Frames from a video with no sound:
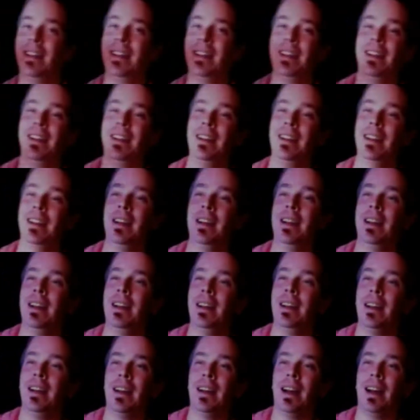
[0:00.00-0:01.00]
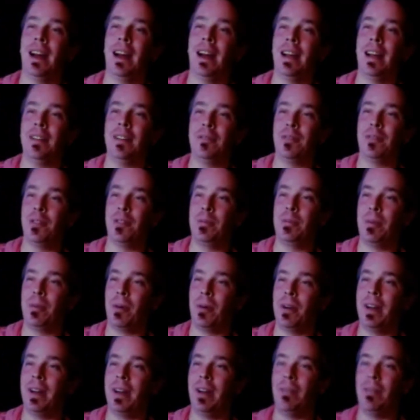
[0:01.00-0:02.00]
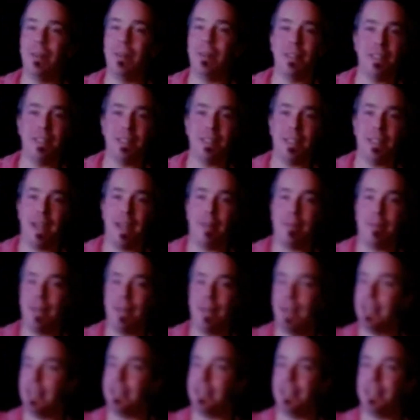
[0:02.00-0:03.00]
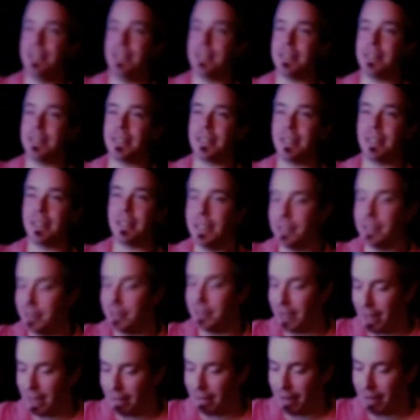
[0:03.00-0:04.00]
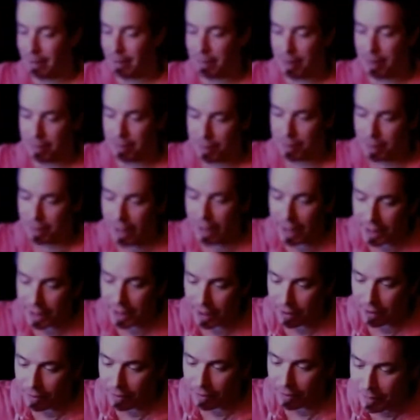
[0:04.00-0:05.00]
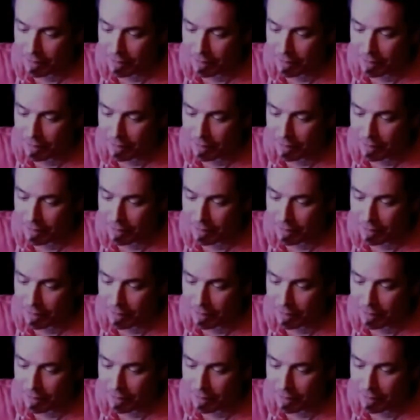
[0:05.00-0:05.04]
All right. Food Porn Network just hopped on. Jesus Christ, you got a lot of people like you.